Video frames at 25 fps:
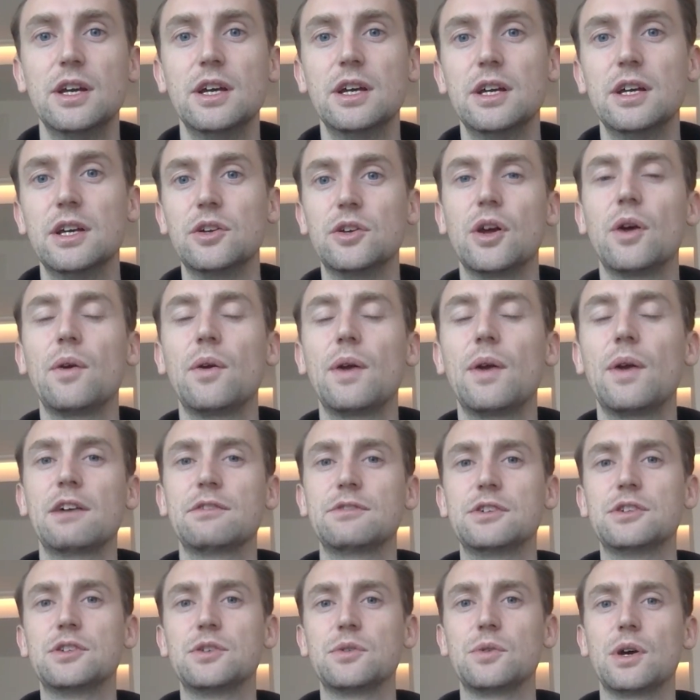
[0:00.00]
You don't have
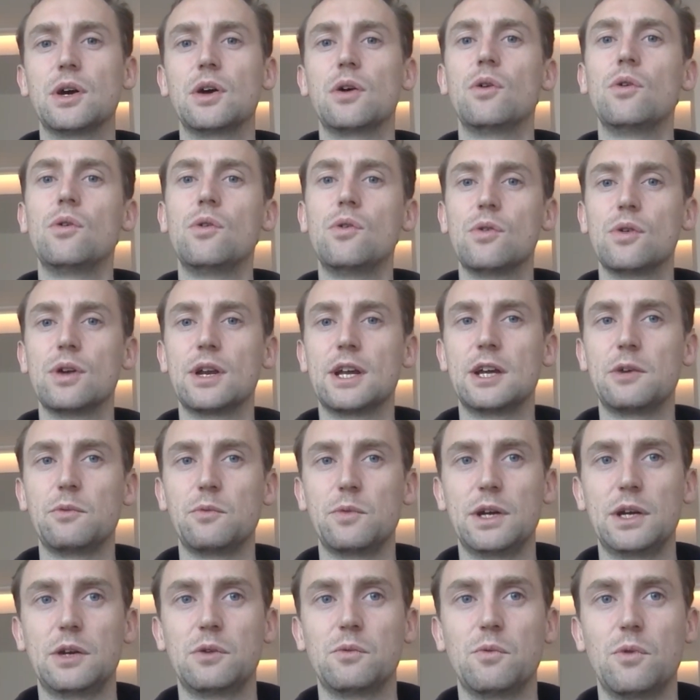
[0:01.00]
to do it all in
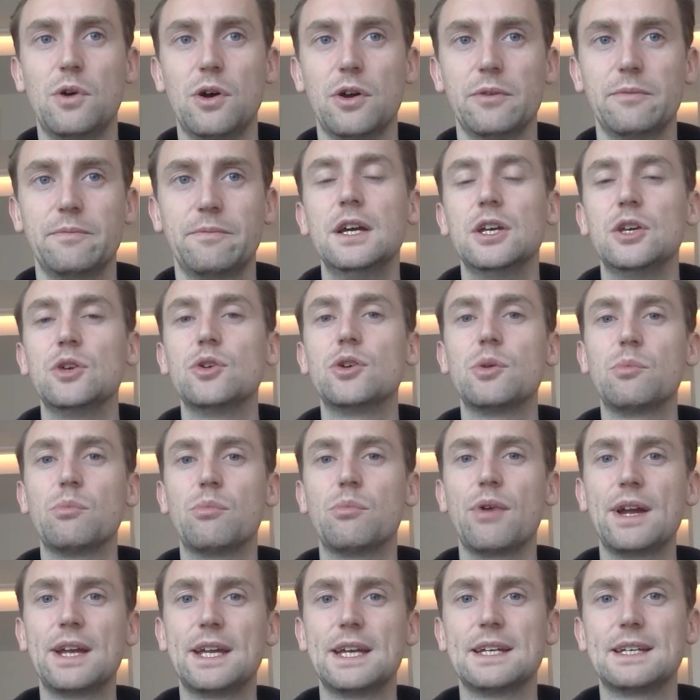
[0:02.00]
week one. You can
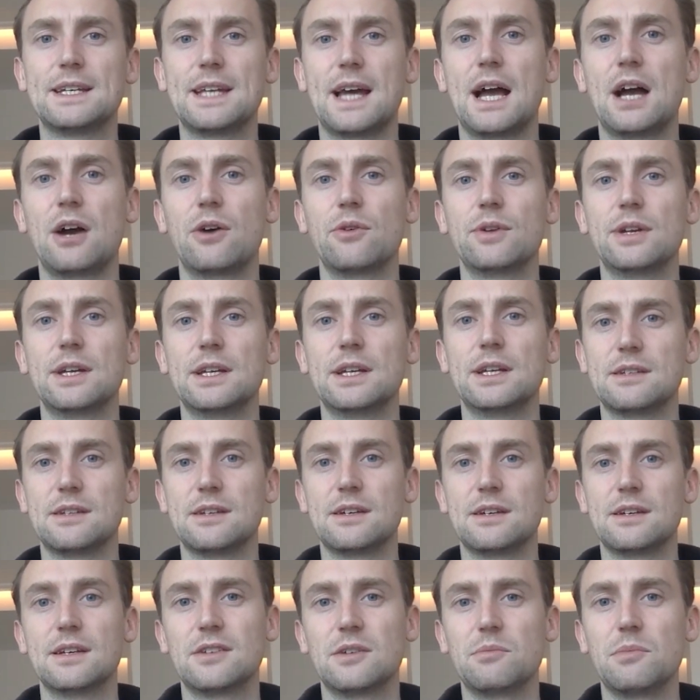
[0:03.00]
break it down into
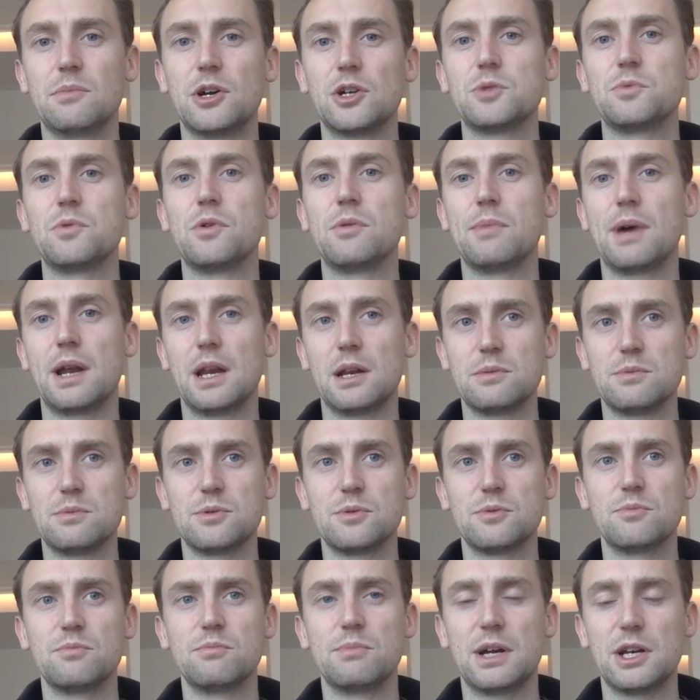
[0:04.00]
much more
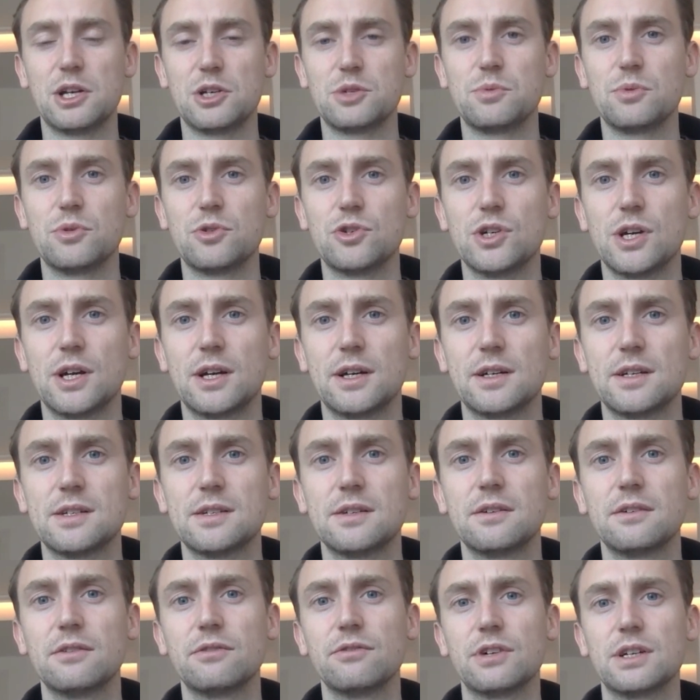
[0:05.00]
manageable chunks.
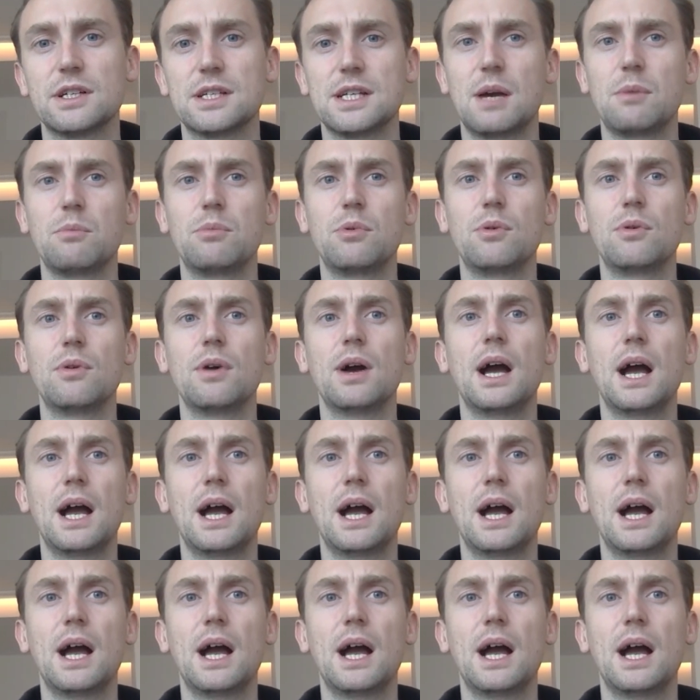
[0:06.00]
For example,